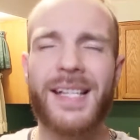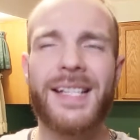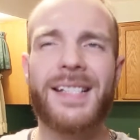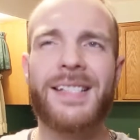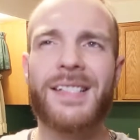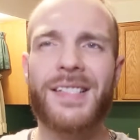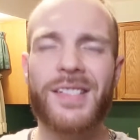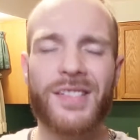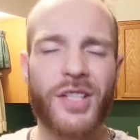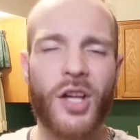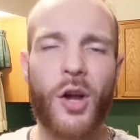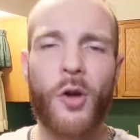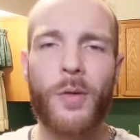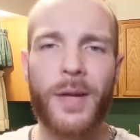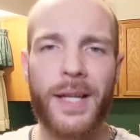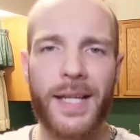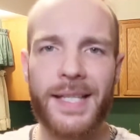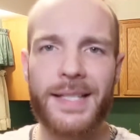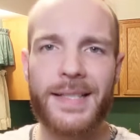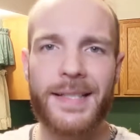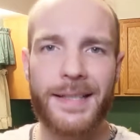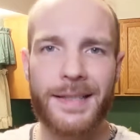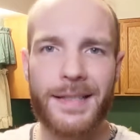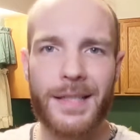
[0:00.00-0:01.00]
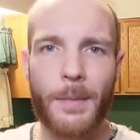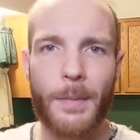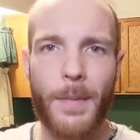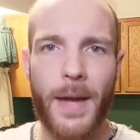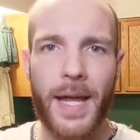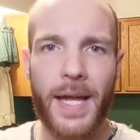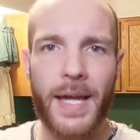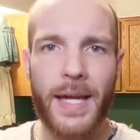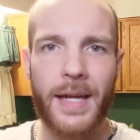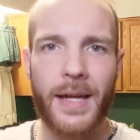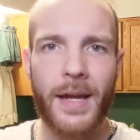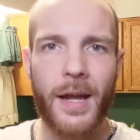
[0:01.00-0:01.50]
It's so easy to
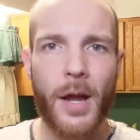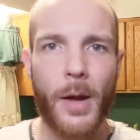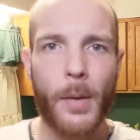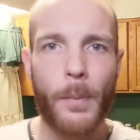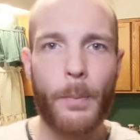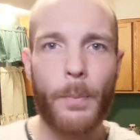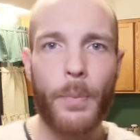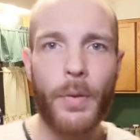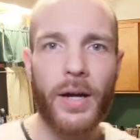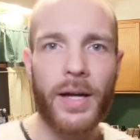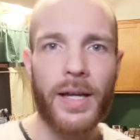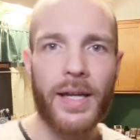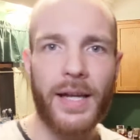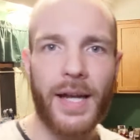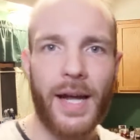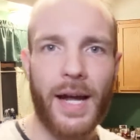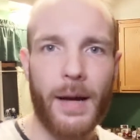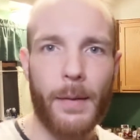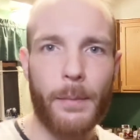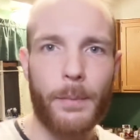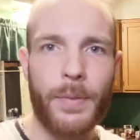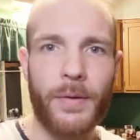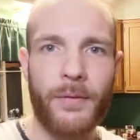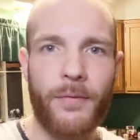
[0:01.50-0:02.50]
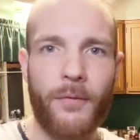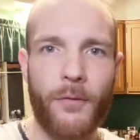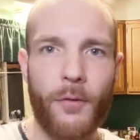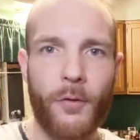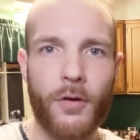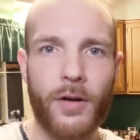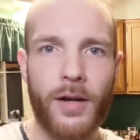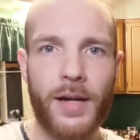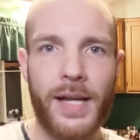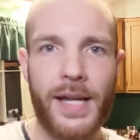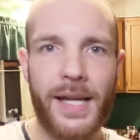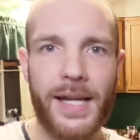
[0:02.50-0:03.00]
make, but
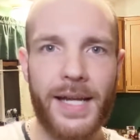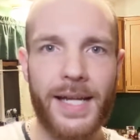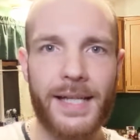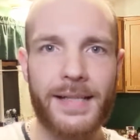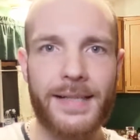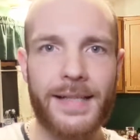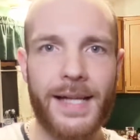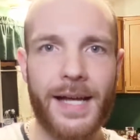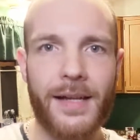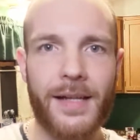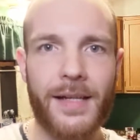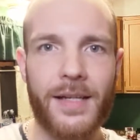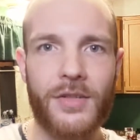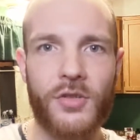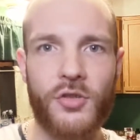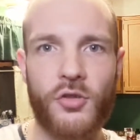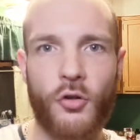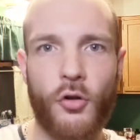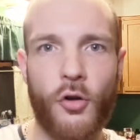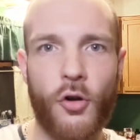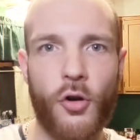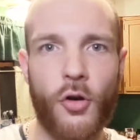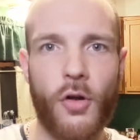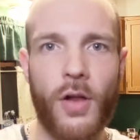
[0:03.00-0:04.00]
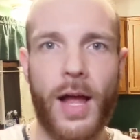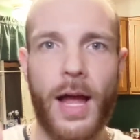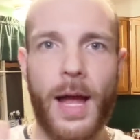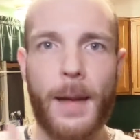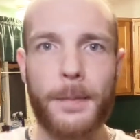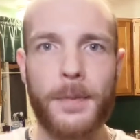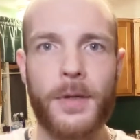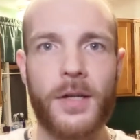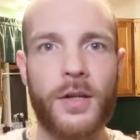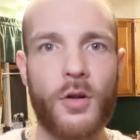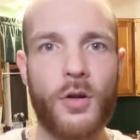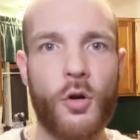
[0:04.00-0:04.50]
before it gets out of control,
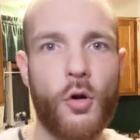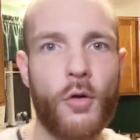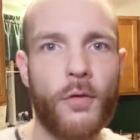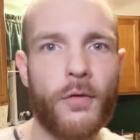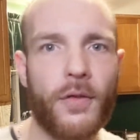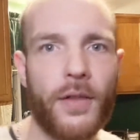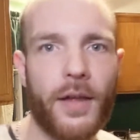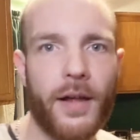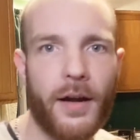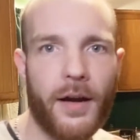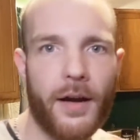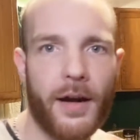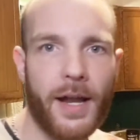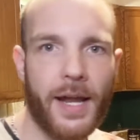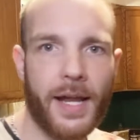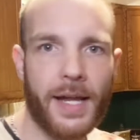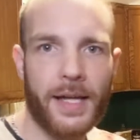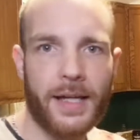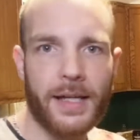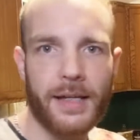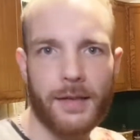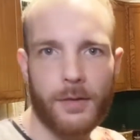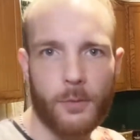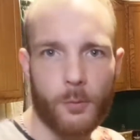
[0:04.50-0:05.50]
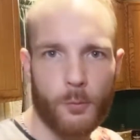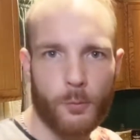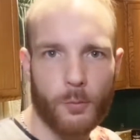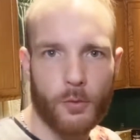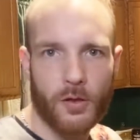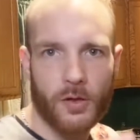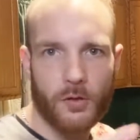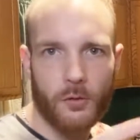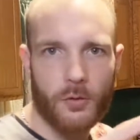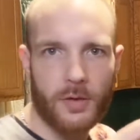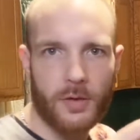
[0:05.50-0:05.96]
I'm going to go over there and we're